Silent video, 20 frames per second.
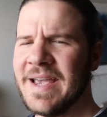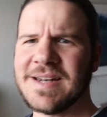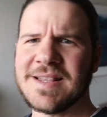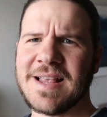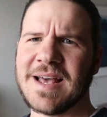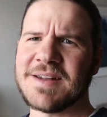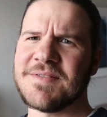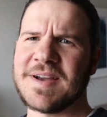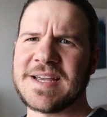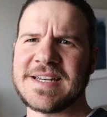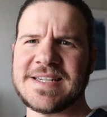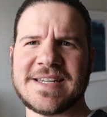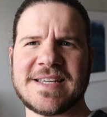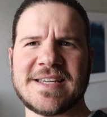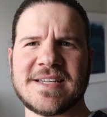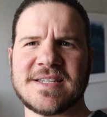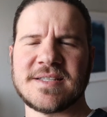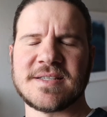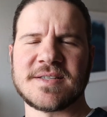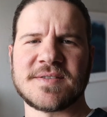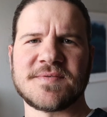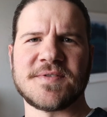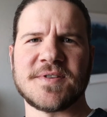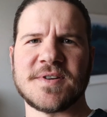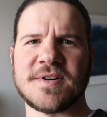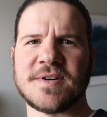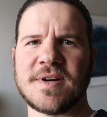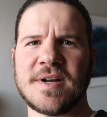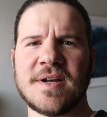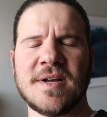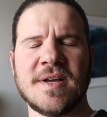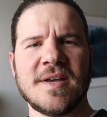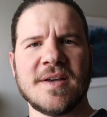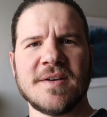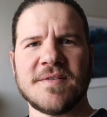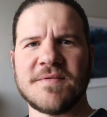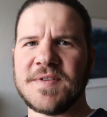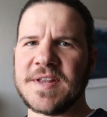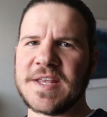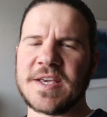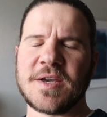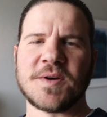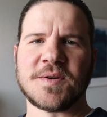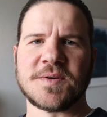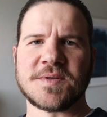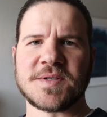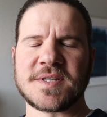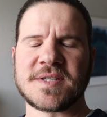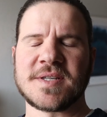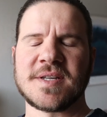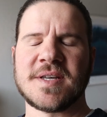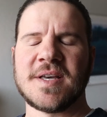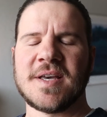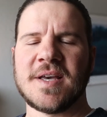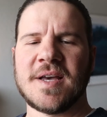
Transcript: had a lot of ideas for videos